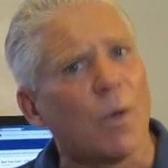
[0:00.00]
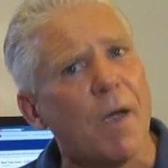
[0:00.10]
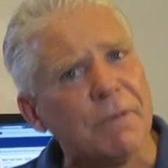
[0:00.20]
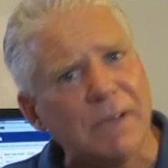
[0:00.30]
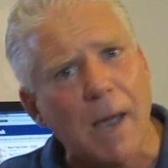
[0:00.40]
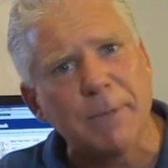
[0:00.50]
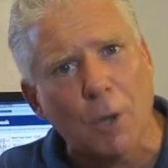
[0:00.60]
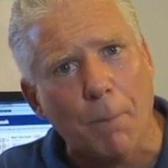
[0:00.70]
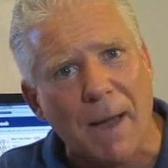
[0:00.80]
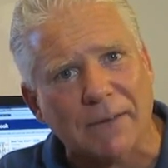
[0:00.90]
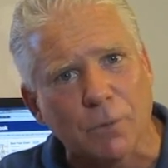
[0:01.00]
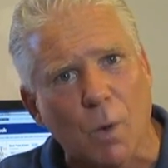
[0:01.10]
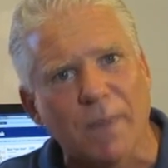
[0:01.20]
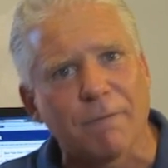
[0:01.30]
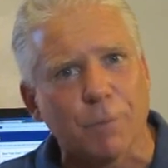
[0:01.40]
So every time you go back to
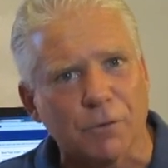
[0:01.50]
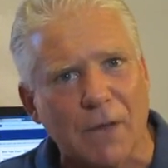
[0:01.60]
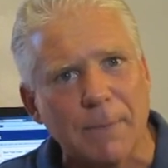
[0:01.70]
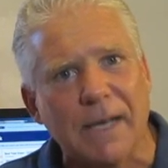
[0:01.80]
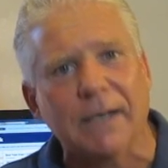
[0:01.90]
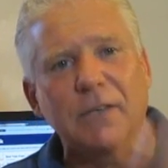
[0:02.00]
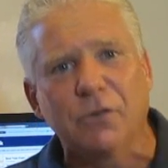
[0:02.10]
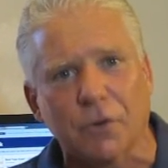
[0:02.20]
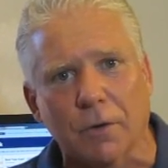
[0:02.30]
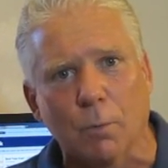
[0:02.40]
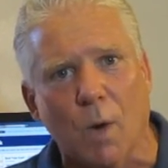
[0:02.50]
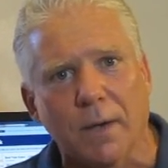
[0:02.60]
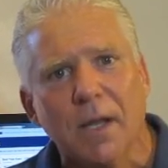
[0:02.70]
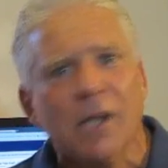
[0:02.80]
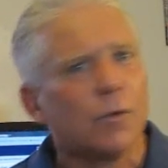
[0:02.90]
1, the first time you hit it, you start at
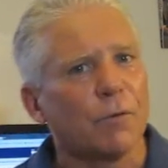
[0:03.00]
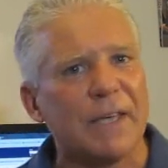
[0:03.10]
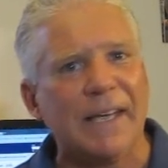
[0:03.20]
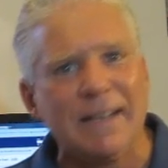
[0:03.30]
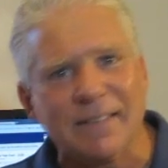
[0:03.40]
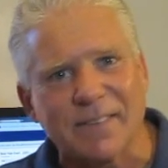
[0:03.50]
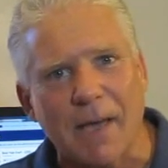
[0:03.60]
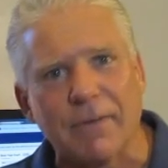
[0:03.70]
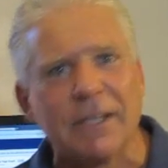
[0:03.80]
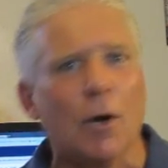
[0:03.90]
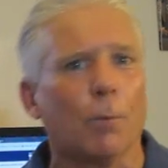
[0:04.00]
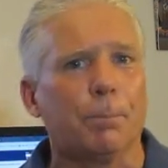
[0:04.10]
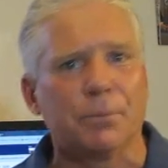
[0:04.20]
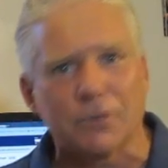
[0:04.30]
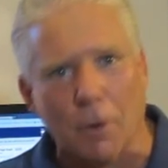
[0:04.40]
1. So if you end at 7, you
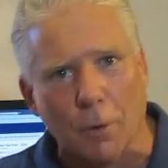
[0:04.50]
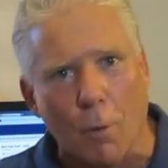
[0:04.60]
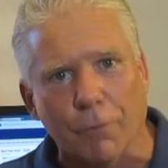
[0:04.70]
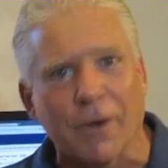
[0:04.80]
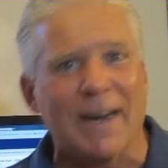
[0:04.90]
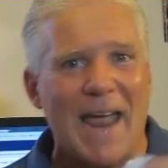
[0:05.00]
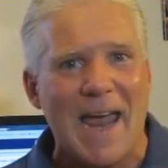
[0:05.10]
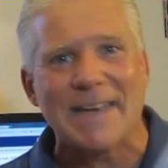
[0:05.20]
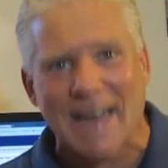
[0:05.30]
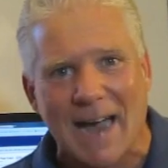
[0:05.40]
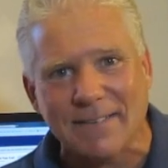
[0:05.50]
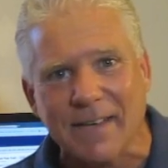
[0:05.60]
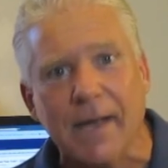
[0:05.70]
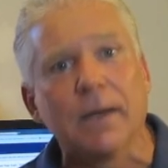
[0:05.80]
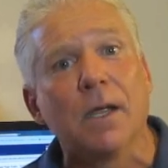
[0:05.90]
don't start over at 8, 9,
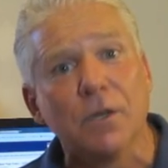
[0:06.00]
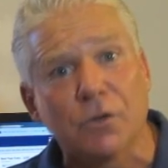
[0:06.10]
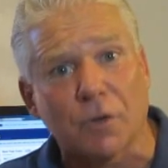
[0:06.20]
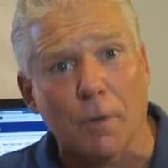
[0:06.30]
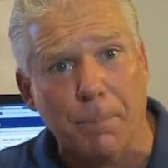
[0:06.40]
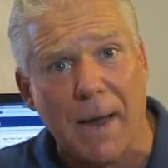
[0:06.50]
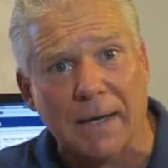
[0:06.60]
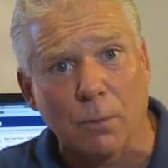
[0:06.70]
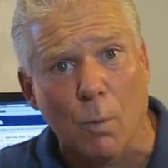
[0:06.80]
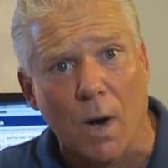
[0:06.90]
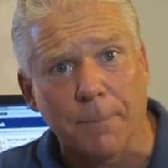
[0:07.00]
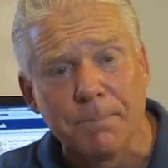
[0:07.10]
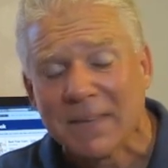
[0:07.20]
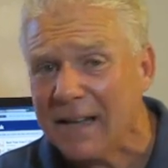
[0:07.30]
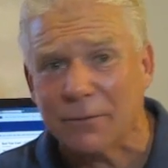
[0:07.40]
10, you start back at 1.
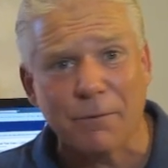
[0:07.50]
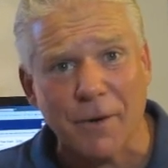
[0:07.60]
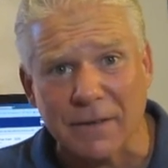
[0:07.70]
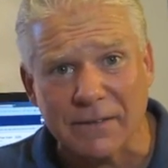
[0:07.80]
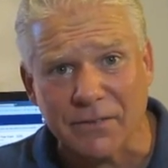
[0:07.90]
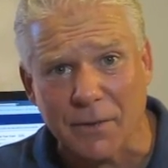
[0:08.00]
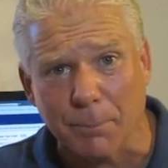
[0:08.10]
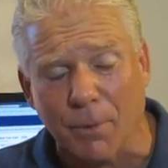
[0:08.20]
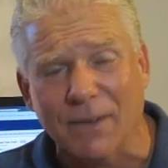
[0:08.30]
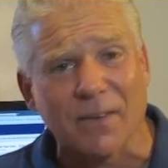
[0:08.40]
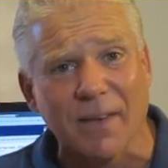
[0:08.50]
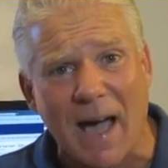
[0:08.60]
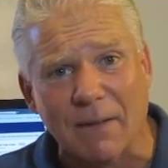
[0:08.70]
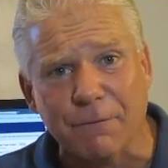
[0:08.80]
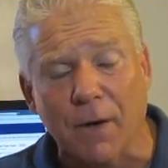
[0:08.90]
It's very simple. It's a
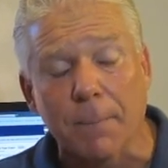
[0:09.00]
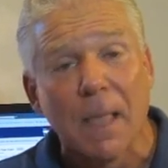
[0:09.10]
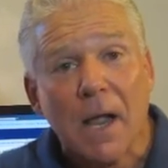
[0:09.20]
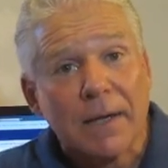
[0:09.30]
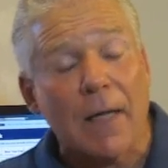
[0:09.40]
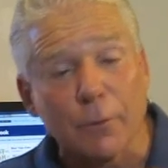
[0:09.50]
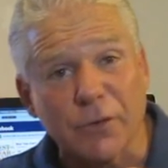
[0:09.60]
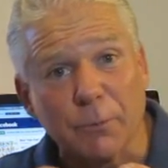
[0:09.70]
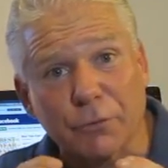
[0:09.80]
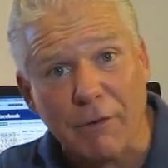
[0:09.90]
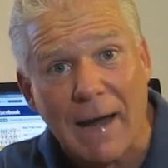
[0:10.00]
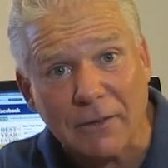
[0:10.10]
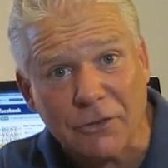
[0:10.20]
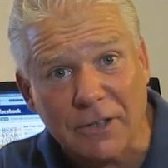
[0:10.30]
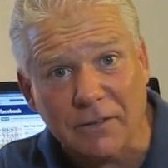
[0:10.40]
lot of fun. Now there's some
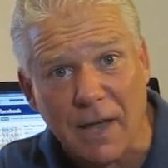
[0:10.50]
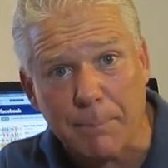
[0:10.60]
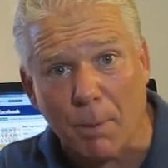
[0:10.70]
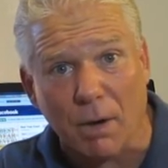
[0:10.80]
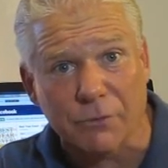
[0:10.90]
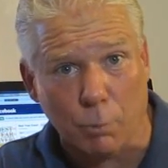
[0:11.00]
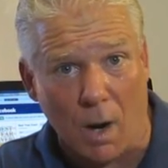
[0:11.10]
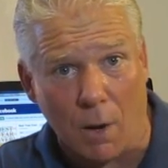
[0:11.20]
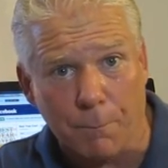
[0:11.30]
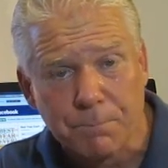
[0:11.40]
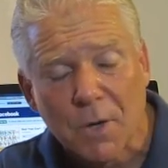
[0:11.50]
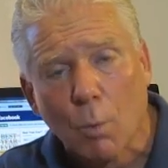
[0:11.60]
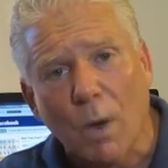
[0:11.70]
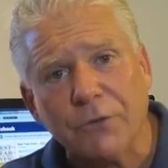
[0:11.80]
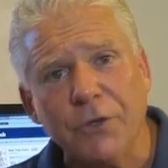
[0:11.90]
strategy to tape ball as well.
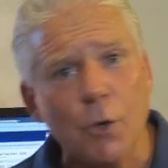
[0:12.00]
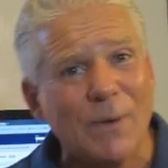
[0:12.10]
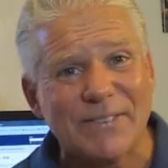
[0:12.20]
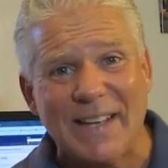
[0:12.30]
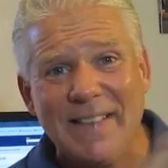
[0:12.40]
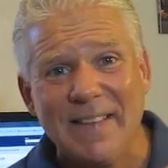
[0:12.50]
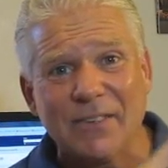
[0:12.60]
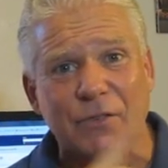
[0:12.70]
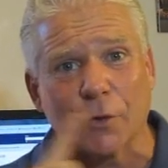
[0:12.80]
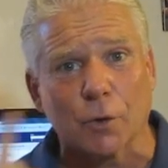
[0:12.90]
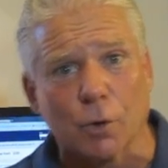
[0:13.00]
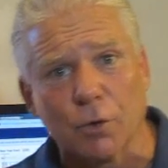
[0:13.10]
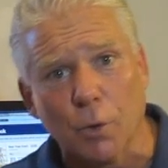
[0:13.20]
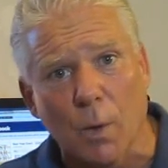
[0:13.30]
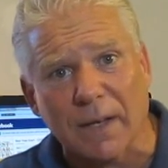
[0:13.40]
What you do is in this
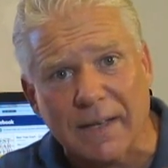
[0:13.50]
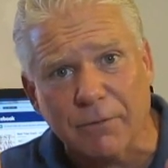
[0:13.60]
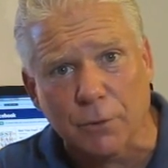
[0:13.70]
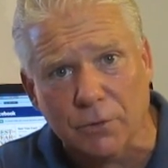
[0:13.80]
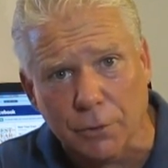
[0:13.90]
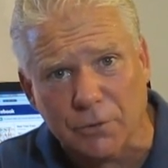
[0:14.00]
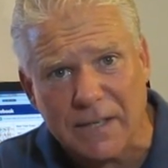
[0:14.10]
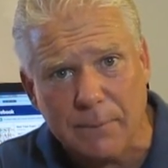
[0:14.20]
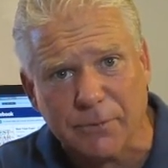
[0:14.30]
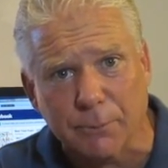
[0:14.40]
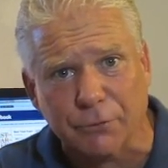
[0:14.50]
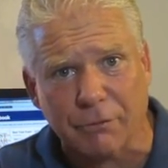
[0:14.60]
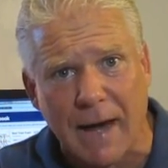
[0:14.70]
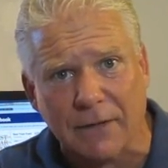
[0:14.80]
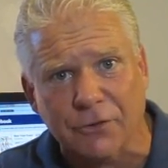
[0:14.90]
circle, you want to give your team some
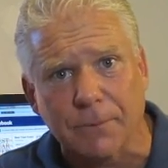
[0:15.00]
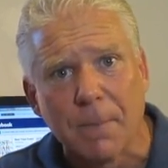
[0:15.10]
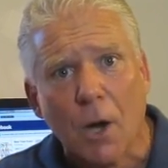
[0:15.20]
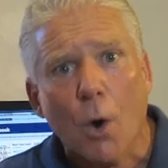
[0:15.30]
strategy.